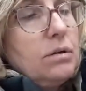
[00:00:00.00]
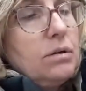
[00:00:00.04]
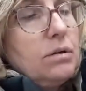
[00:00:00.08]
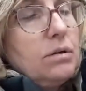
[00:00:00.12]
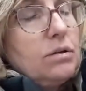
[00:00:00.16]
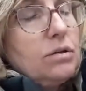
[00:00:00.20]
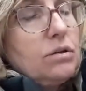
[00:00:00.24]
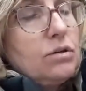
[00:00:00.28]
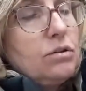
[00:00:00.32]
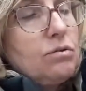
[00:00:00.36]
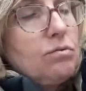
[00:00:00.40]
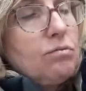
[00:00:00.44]

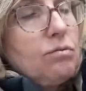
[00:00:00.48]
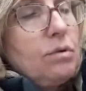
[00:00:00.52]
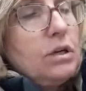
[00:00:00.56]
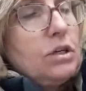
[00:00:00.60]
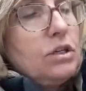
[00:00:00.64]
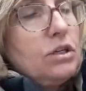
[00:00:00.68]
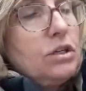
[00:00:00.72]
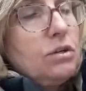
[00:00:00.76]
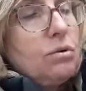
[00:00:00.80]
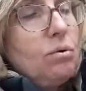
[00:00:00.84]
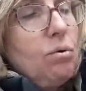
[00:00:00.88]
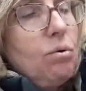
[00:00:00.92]

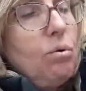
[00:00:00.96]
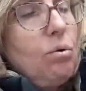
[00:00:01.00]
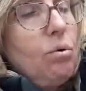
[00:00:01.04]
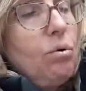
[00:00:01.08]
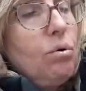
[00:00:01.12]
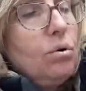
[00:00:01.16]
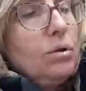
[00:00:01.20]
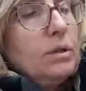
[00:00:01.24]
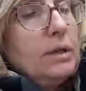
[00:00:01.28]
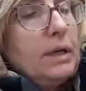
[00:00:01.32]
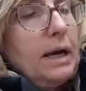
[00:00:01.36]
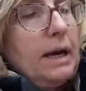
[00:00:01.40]
scrunch it
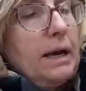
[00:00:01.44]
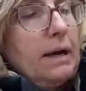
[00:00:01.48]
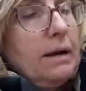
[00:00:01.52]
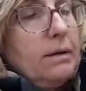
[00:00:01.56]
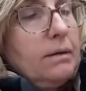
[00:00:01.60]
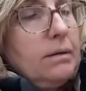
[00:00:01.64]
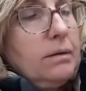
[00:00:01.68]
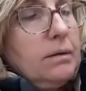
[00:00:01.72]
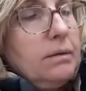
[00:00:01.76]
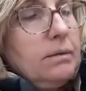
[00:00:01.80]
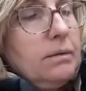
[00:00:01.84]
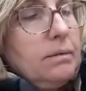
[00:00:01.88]
all
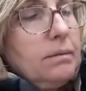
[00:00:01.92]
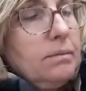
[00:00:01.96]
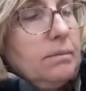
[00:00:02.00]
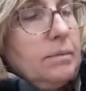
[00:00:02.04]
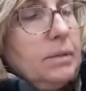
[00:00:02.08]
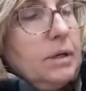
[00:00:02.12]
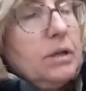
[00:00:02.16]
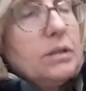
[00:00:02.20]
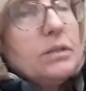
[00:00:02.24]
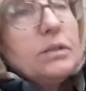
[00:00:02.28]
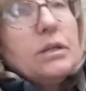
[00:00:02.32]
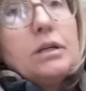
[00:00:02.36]
down
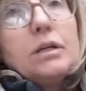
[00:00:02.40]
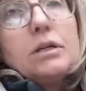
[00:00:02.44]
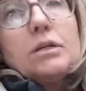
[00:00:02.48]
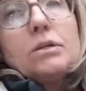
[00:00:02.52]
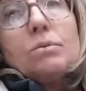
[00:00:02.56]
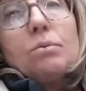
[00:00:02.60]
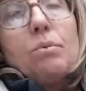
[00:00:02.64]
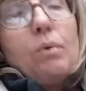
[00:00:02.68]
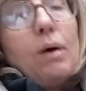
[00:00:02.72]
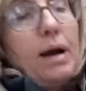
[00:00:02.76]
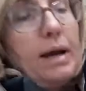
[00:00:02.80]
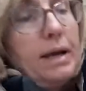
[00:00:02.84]
because it
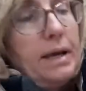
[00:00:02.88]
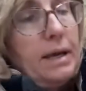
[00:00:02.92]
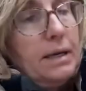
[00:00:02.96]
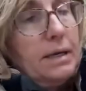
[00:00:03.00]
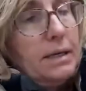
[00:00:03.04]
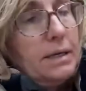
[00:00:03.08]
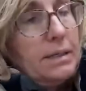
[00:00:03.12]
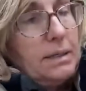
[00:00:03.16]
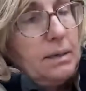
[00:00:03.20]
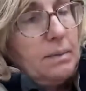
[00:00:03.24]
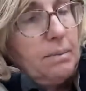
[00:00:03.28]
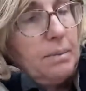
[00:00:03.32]
is wired,
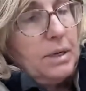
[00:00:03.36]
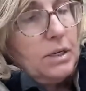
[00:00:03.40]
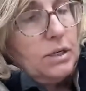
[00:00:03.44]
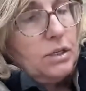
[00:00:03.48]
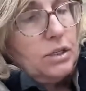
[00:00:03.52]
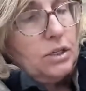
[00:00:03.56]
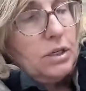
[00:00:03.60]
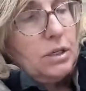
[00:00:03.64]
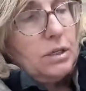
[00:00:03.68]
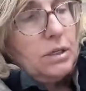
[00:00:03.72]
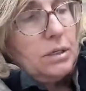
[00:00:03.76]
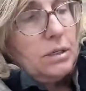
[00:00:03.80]
as I
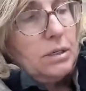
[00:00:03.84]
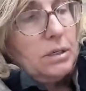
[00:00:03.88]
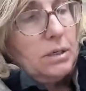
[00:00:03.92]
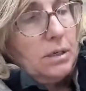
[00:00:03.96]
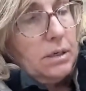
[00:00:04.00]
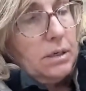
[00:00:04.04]
mentioned.